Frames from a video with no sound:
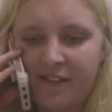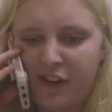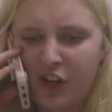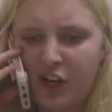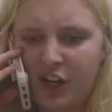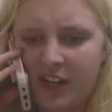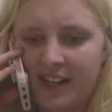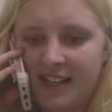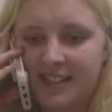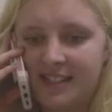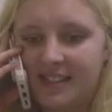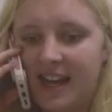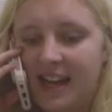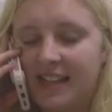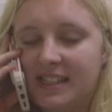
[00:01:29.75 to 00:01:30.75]
heard is
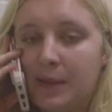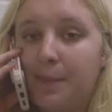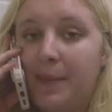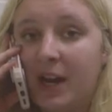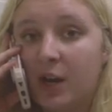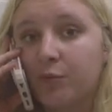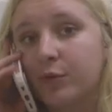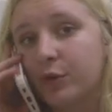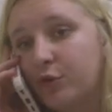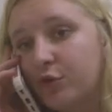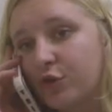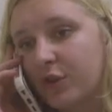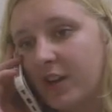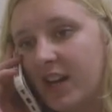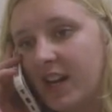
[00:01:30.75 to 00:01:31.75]
that it's a bare root
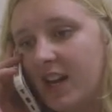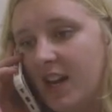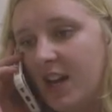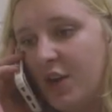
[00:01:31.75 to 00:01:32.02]
tree,